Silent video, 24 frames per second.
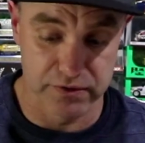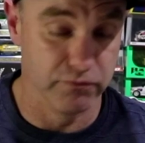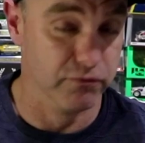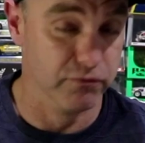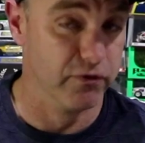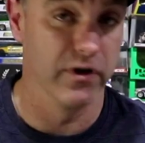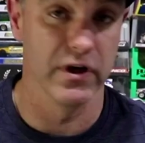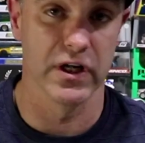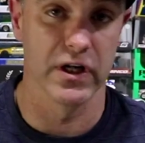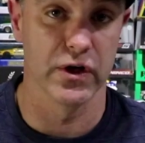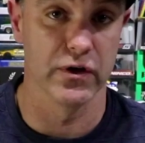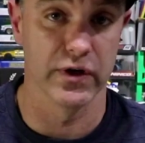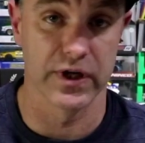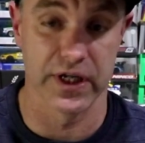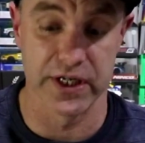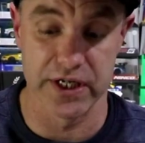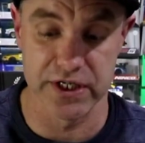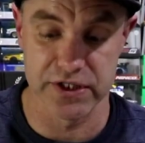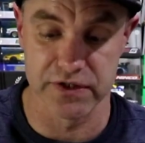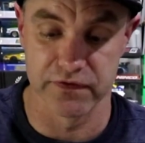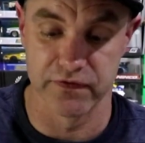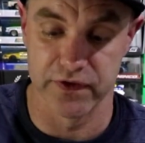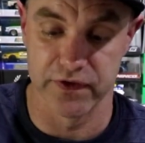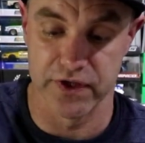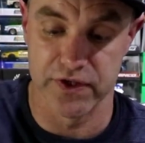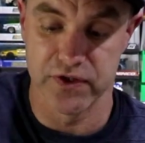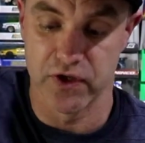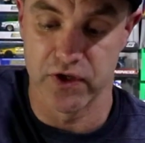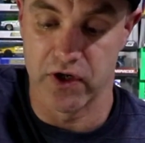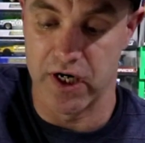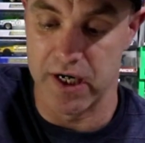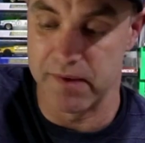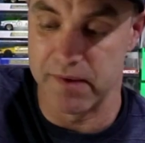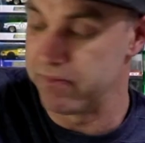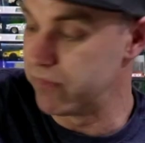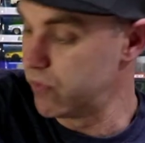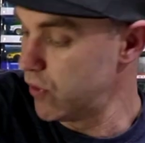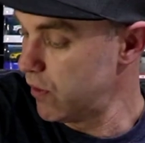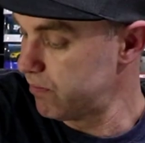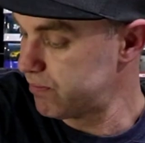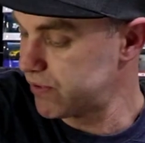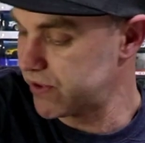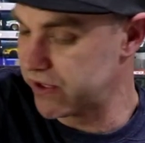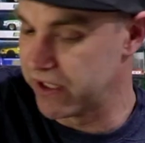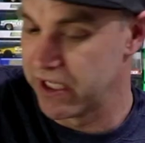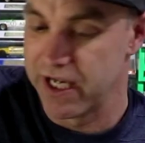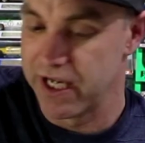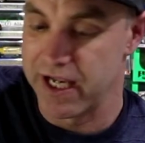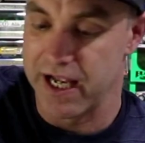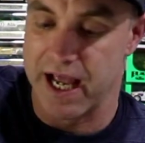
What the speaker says: really good condition for the time. Whoops.